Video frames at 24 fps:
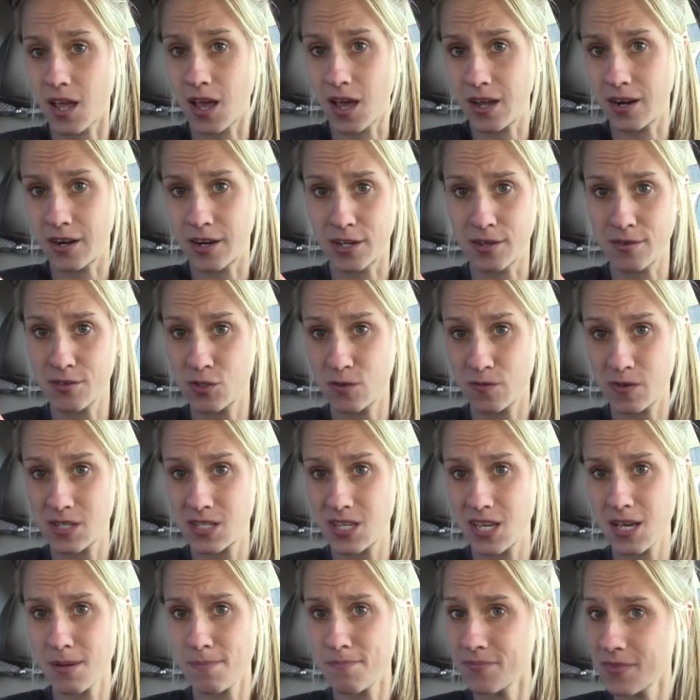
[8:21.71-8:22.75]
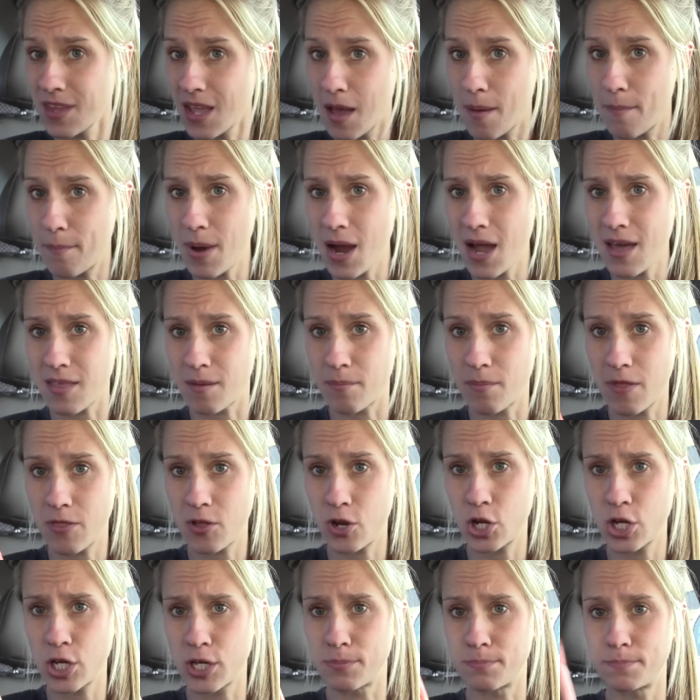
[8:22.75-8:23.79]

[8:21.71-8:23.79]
I don't know. So if you see them, buy them. They're good.